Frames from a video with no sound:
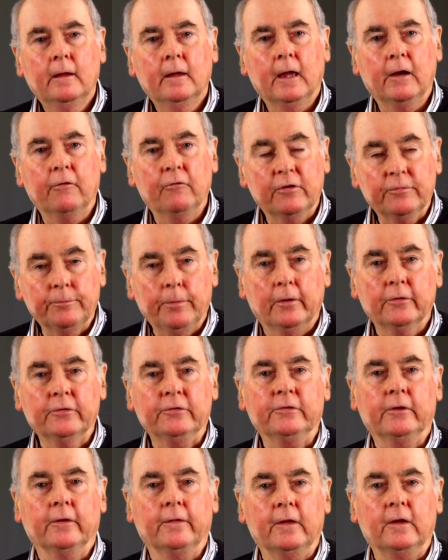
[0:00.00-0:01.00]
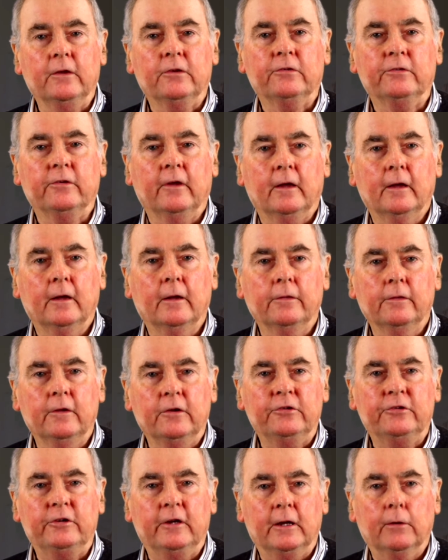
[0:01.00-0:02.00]
In response to this,
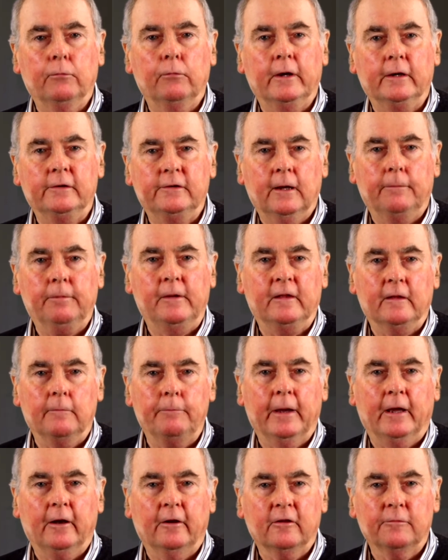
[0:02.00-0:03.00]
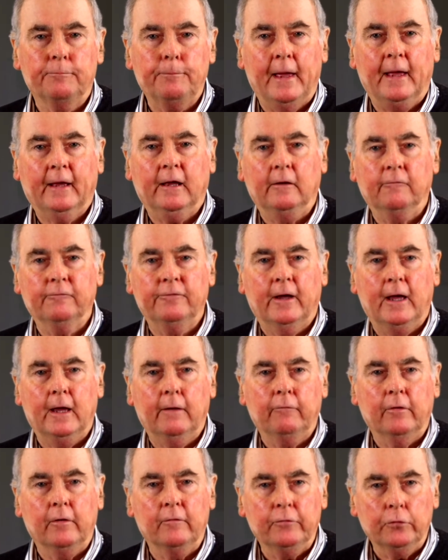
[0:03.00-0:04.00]
this year we're tipping the balance back in
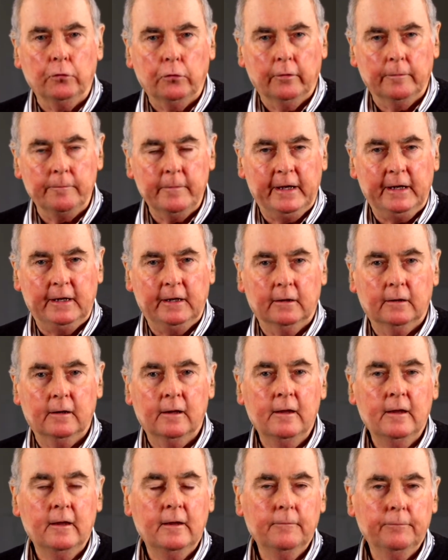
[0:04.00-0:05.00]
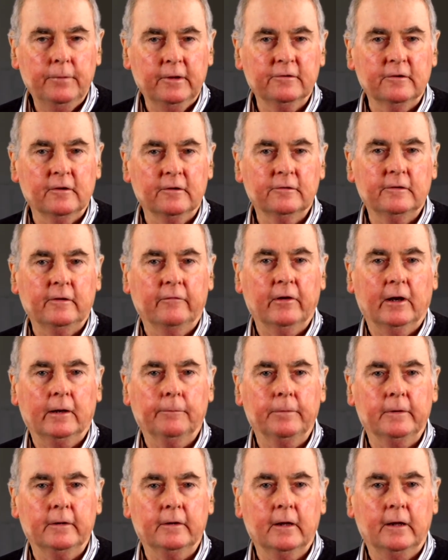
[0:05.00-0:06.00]
favour of your immediate business
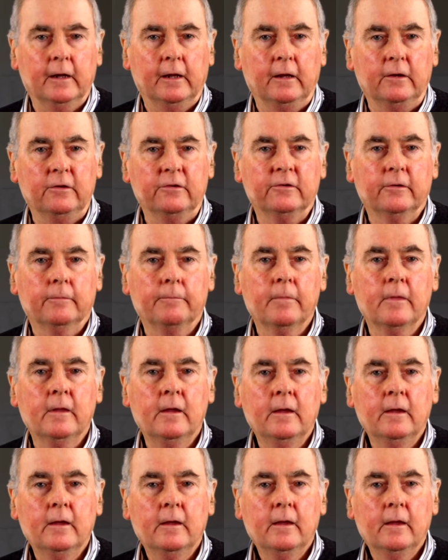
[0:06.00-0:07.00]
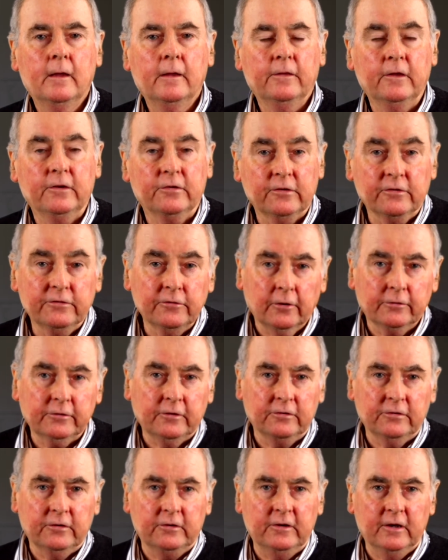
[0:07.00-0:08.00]
development needs. This is not
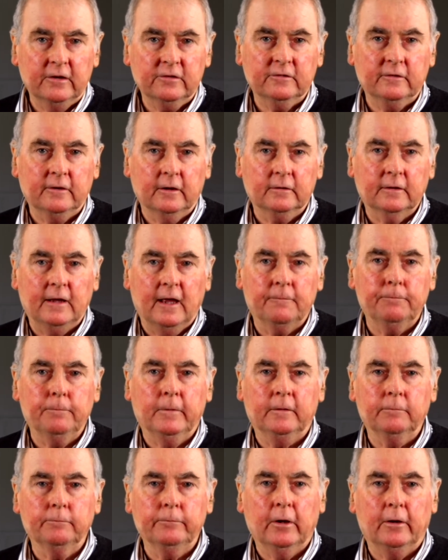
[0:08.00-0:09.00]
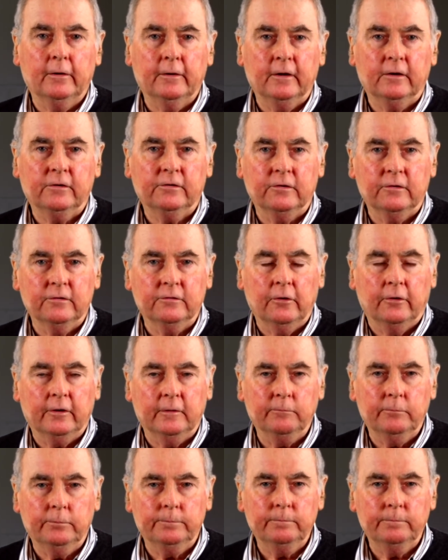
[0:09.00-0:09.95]
to suggest that government and politics is not